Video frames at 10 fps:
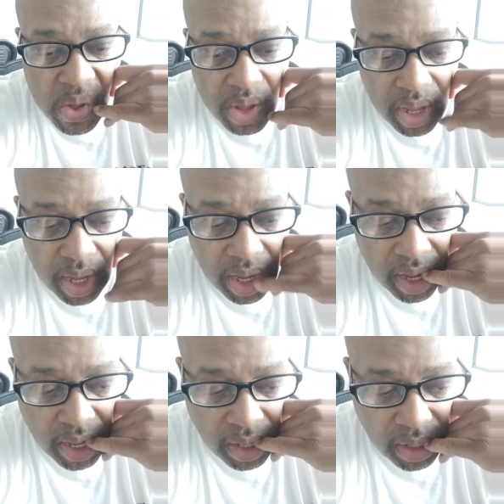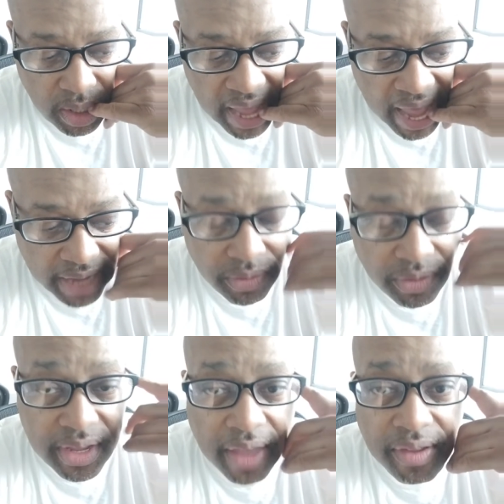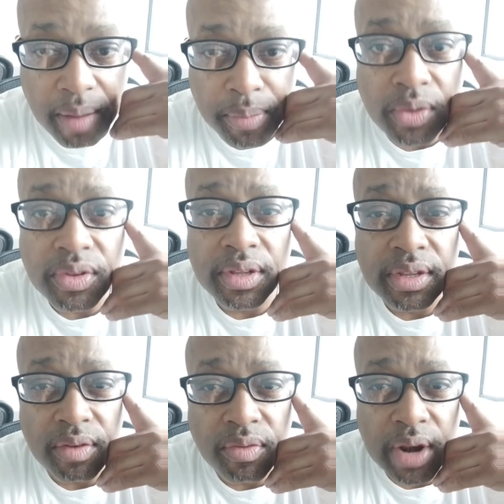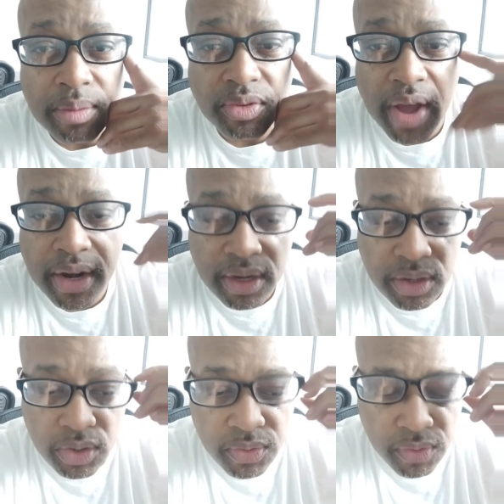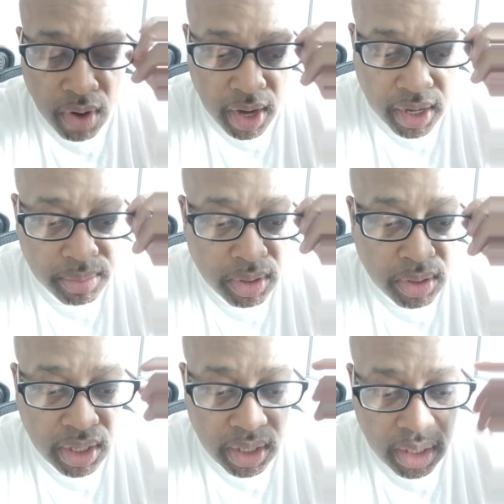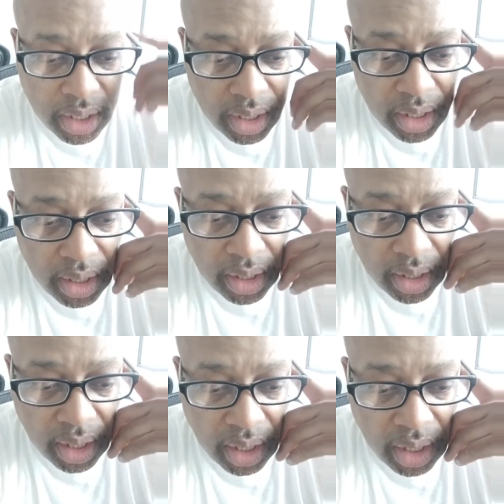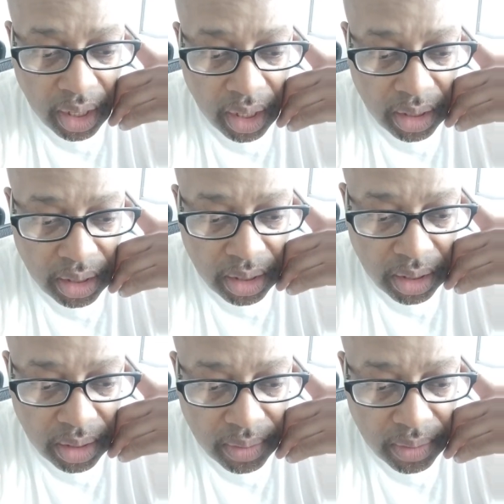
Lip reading: And as you see, as I'm posting stuff, what I'm trying to do for our community is,